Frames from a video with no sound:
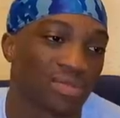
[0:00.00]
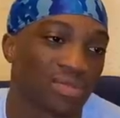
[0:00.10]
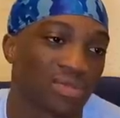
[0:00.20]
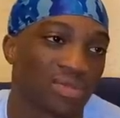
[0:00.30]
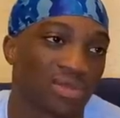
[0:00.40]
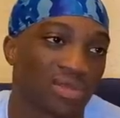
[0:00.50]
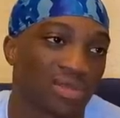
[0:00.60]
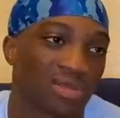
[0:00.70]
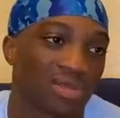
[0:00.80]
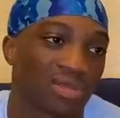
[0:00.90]

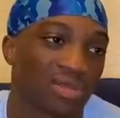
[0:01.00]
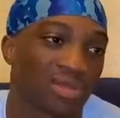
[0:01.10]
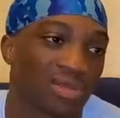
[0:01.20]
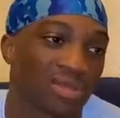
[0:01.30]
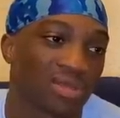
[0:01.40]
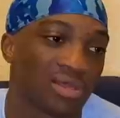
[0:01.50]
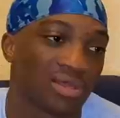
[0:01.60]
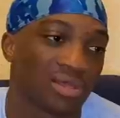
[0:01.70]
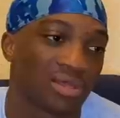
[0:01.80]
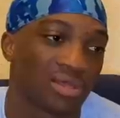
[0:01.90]

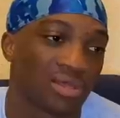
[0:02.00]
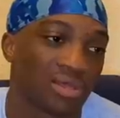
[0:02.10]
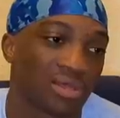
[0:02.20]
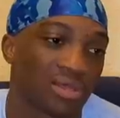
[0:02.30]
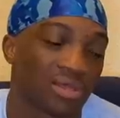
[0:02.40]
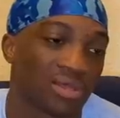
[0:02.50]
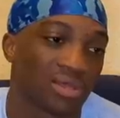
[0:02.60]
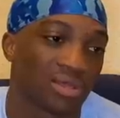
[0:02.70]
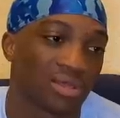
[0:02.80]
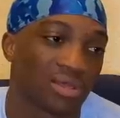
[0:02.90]

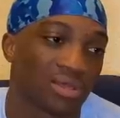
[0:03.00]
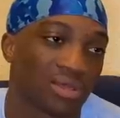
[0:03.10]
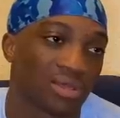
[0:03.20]
(not speaking)